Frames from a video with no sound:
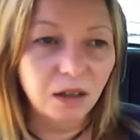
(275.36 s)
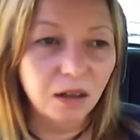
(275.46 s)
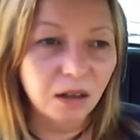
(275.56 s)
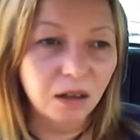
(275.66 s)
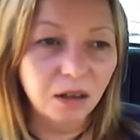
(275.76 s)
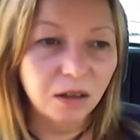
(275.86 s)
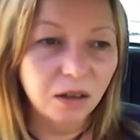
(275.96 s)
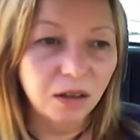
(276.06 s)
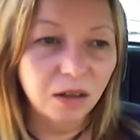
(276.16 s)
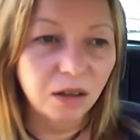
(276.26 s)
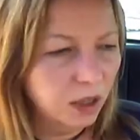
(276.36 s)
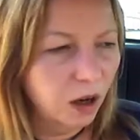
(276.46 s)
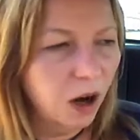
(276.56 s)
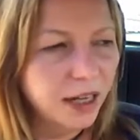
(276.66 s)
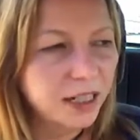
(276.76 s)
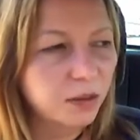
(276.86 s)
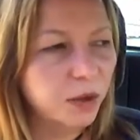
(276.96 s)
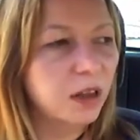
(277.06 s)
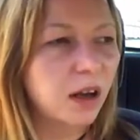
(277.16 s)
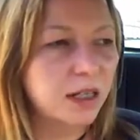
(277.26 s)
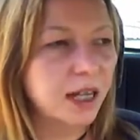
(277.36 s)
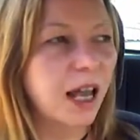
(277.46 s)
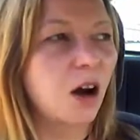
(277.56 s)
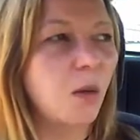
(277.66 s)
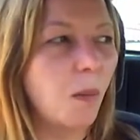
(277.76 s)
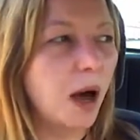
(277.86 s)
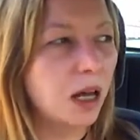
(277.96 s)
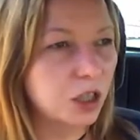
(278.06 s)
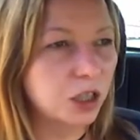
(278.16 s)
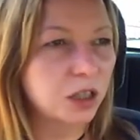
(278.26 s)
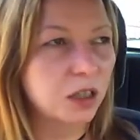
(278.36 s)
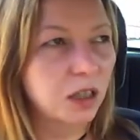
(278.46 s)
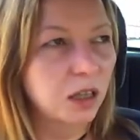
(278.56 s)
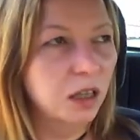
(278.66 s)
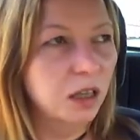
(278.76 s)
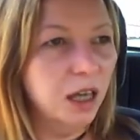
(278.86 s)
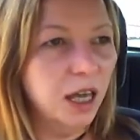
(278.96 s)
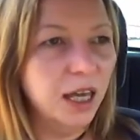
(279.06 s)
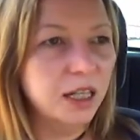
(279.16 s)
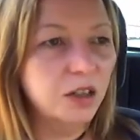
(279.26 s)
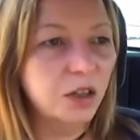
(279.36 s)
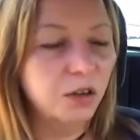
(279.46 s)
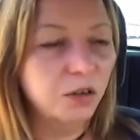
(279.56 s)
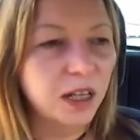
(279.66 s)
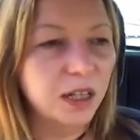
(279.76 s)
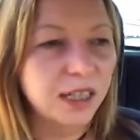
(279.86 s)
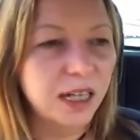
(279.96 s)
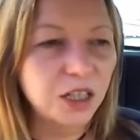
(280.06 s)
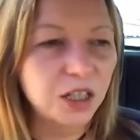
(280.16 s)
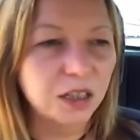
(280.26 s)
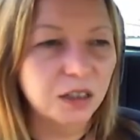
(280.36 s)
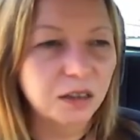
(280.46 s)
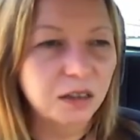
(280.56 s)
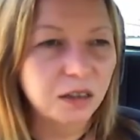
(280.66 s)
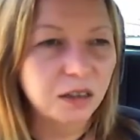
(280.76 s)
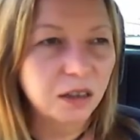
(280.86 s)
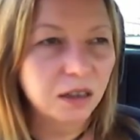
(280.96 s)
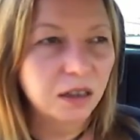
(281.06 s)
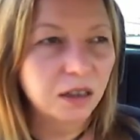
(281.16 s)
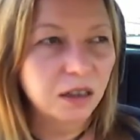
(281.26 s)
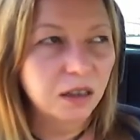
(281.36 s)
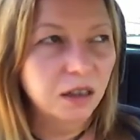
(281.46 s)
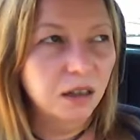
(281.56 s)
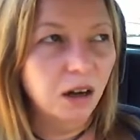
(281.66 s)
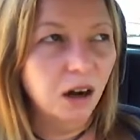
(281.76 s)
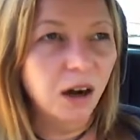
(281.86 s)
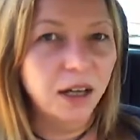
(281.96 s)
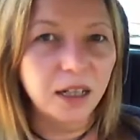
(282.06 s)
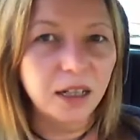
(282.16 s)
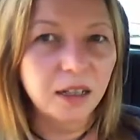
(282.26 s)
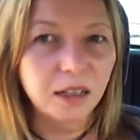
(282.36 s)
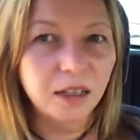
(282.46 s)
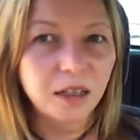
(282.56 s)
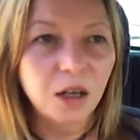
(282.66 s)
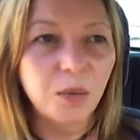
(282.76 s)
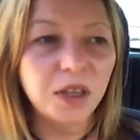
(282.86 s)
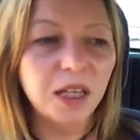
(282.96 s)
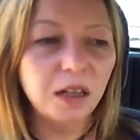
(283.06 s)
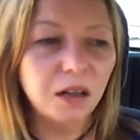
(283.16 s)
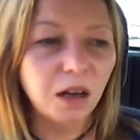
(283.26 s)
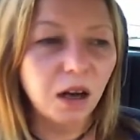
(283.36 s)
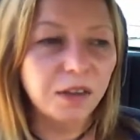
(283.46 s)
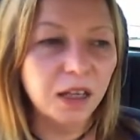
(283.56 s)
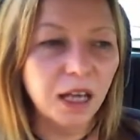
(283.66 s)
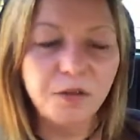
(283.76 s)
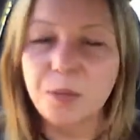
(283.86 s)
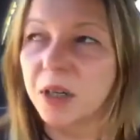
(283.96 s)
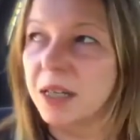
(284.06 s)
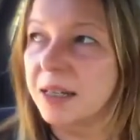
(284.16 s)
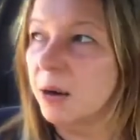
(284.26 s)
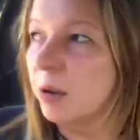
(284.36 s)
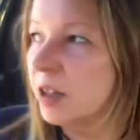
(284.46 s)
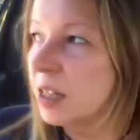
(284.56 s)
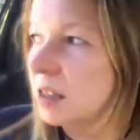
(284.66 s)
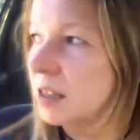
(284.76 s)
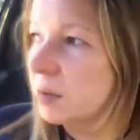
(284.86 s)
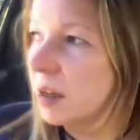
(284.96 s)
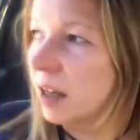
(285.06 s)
I didn't realize how much external validation I needed. But then I think everybody is our reflection as well.